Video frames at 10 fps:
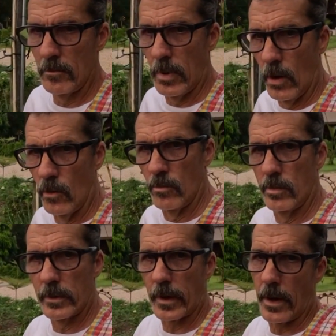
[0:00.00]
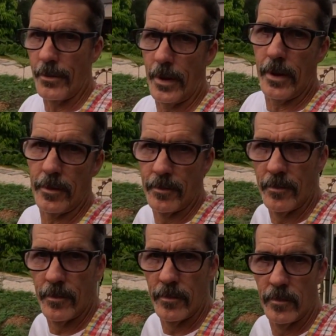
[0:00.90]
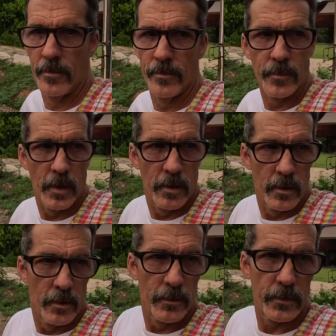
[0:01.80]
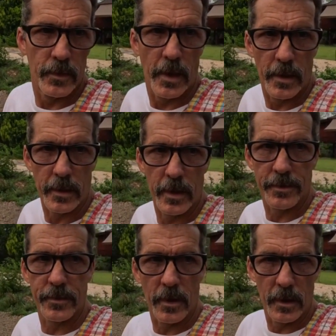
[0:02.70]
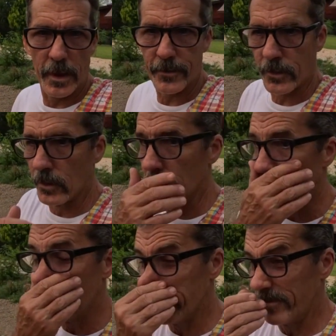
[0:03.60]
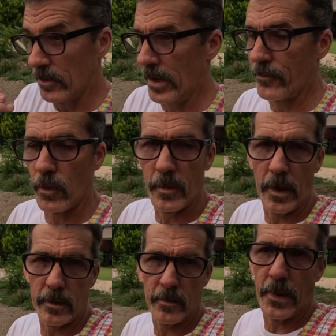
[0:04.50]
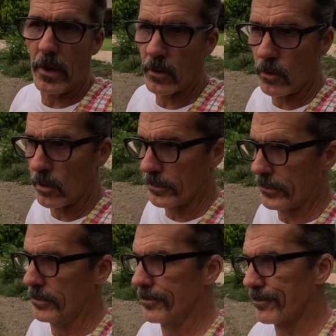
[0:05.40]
Boom, got her done. So now I got uh, electrical. Don't have to worry about power cords.